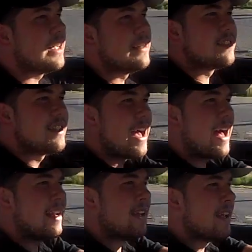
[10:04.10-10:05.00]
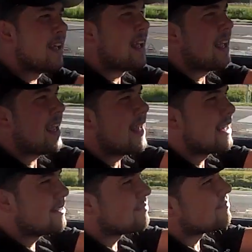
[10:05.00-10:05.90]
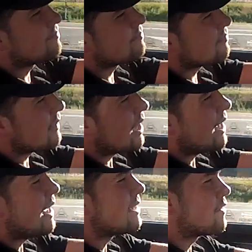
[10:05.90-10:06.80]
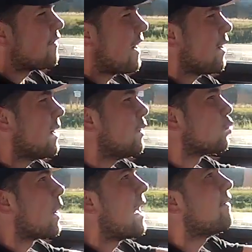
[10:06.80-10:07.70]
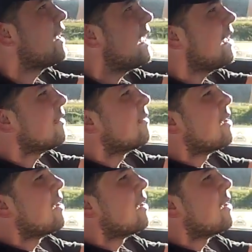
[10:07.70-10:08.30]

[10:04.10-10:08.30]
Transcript: is that it's very revvy,